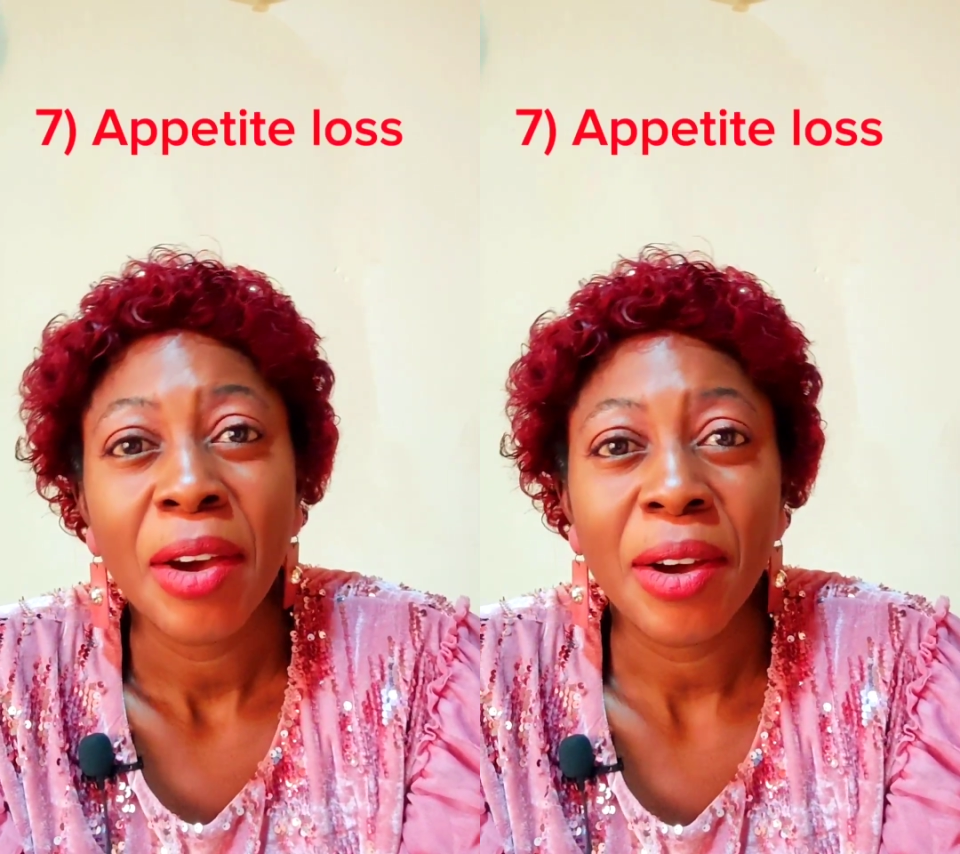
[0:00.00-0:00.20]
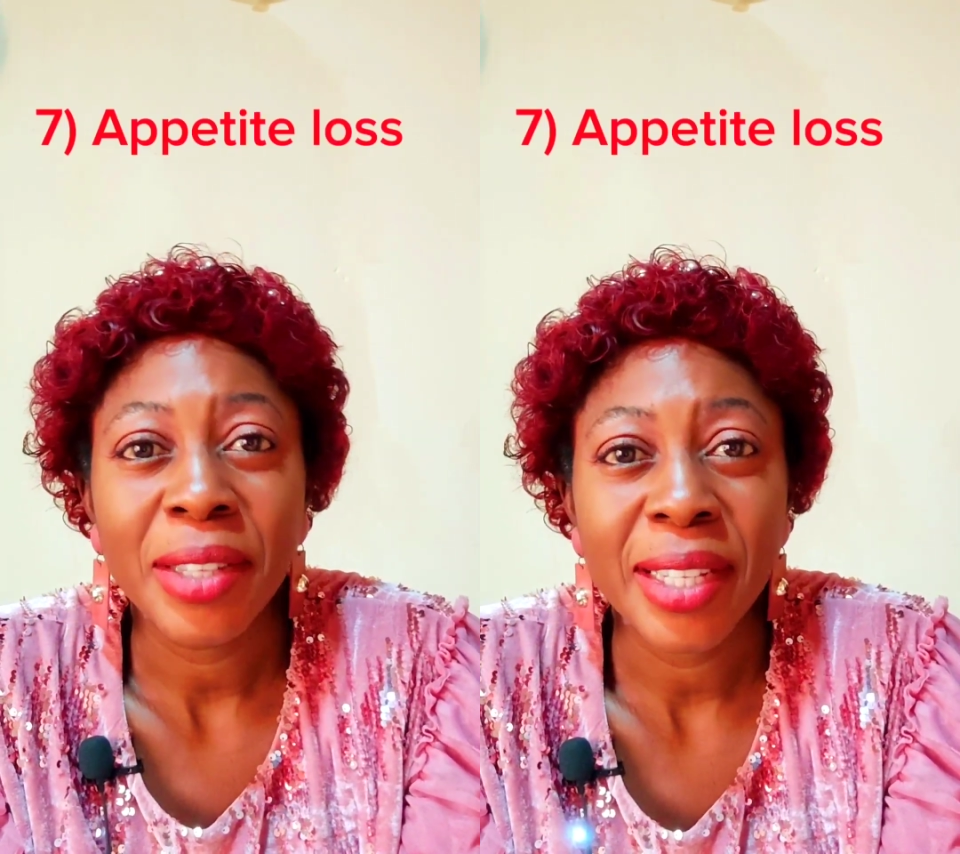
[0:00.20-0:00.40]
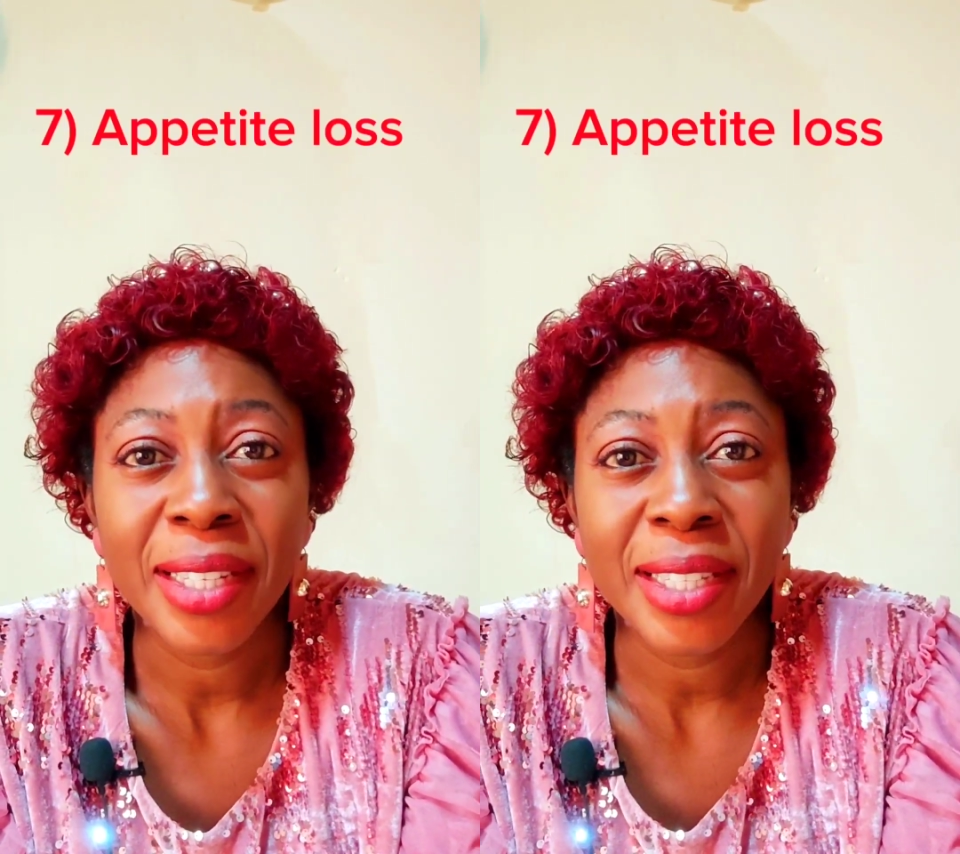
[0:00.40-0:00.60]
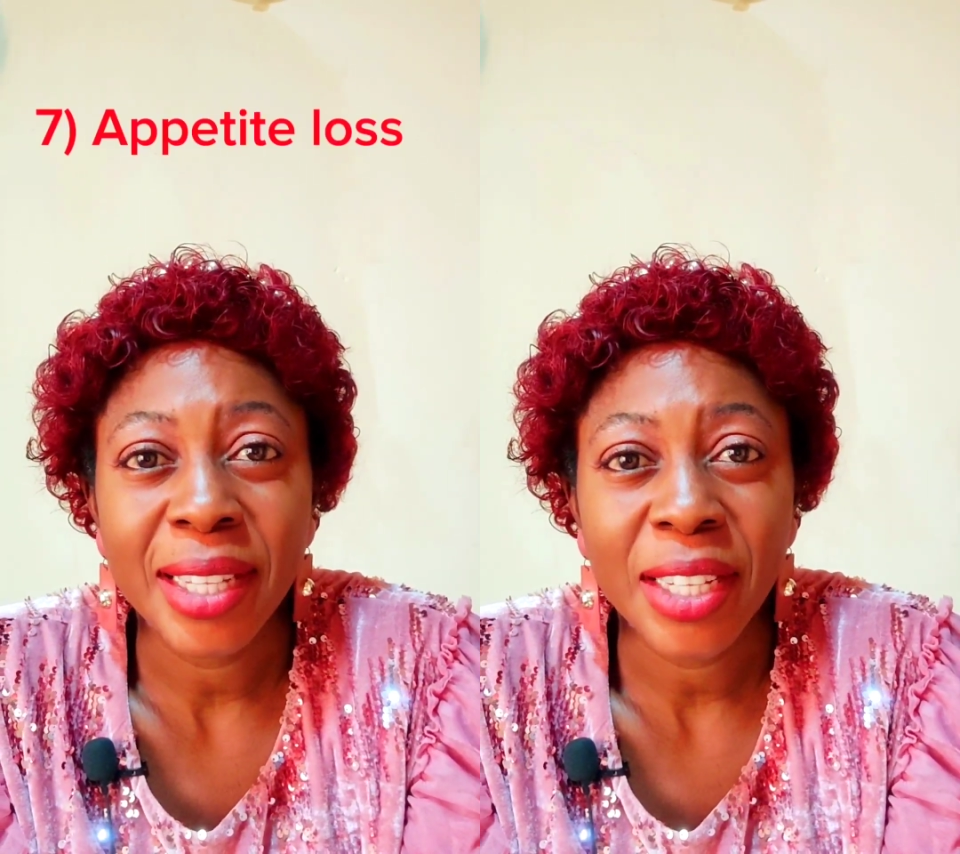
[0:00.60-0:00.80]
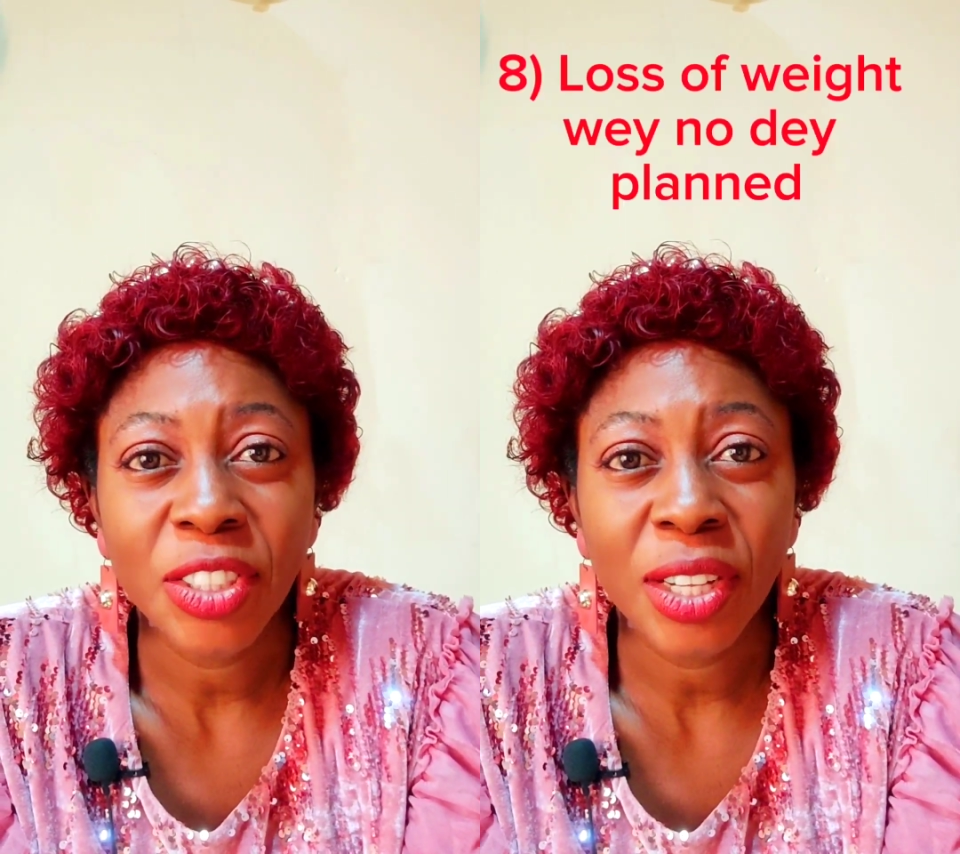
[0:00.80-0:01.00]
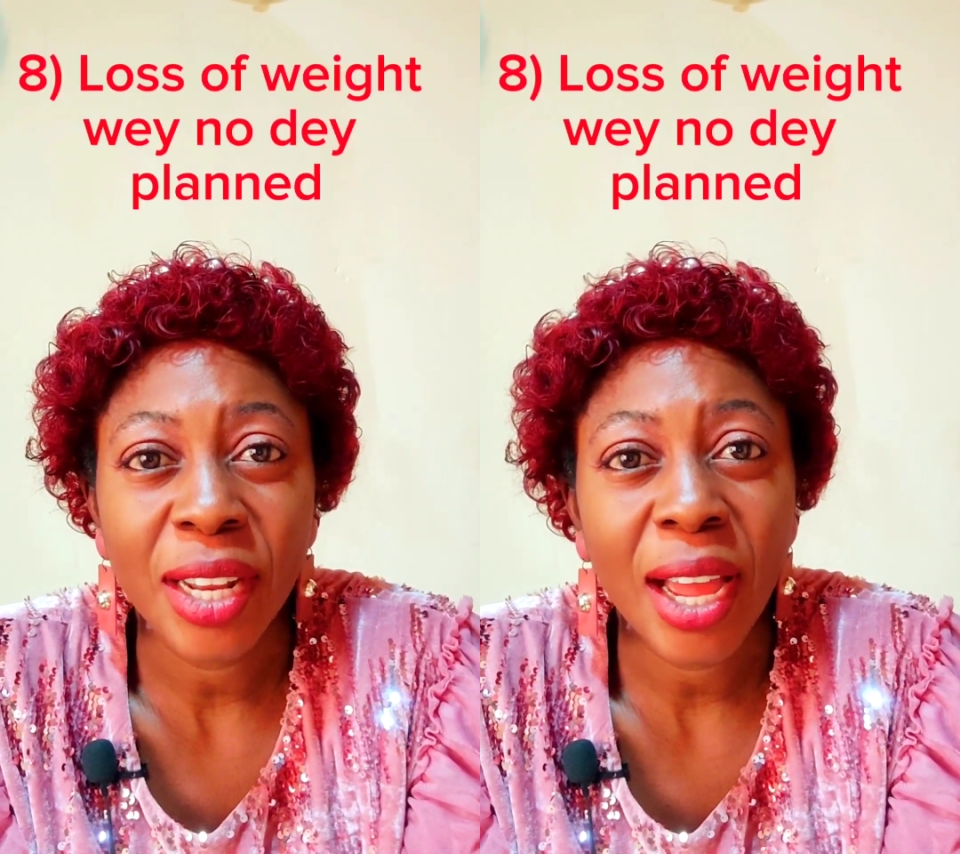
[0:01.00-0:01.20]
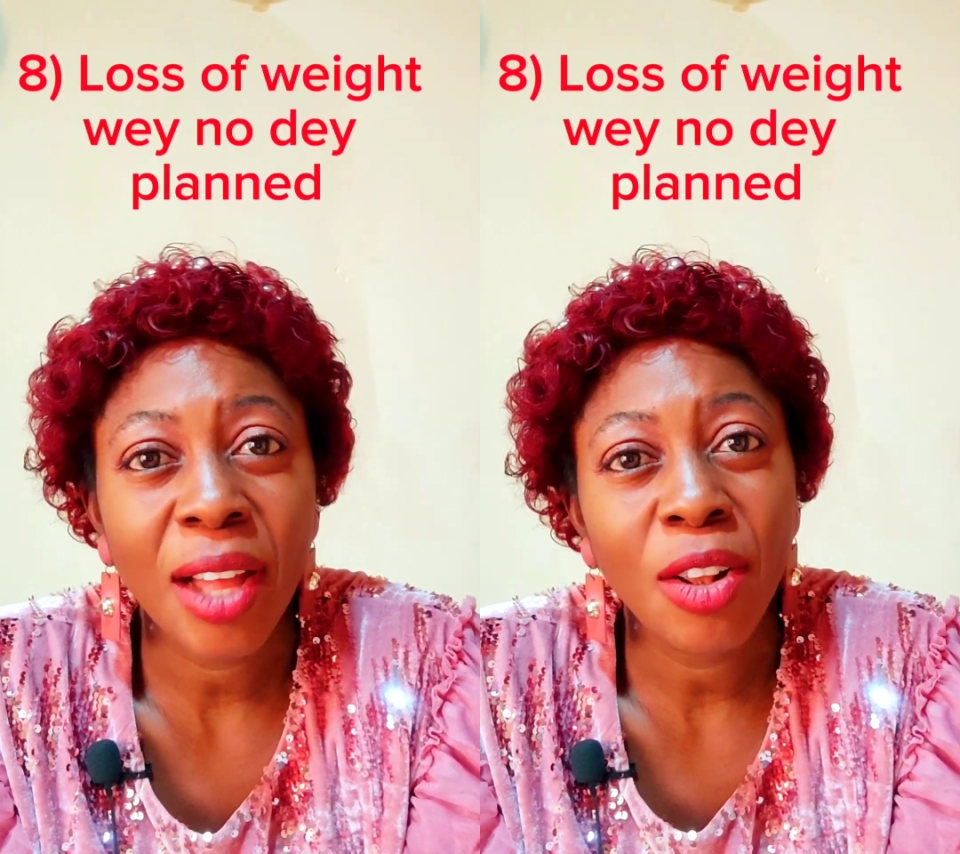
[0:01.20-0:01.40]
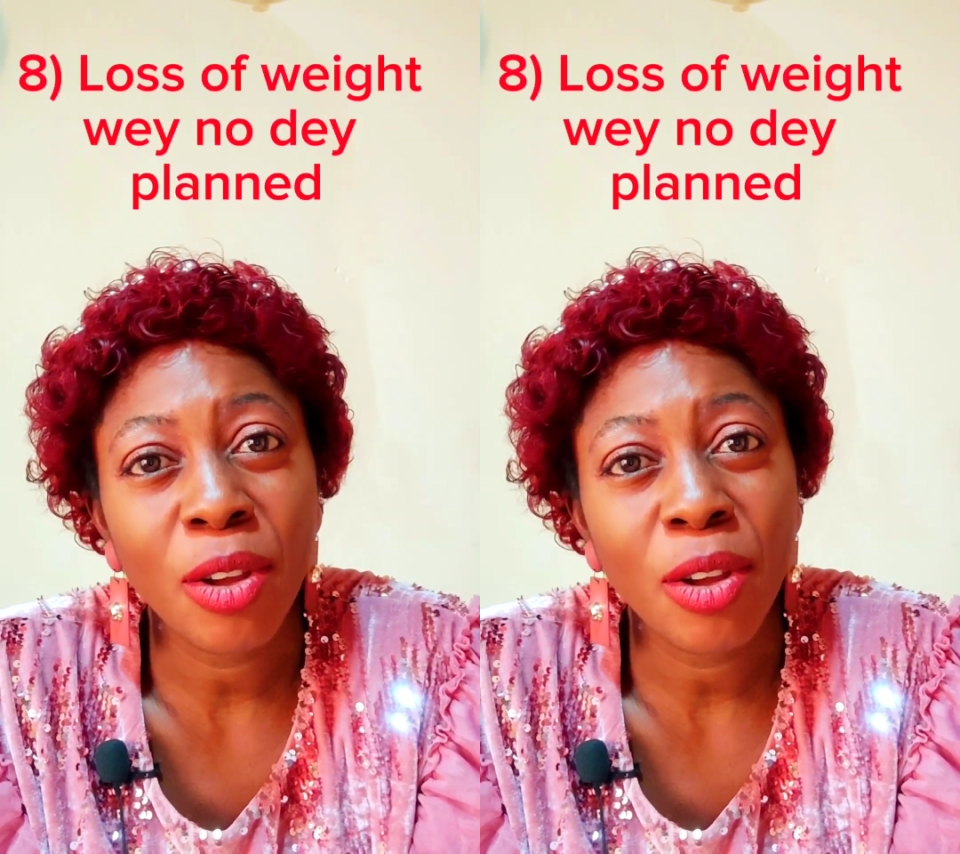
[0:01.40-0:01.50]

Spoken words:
Unintentional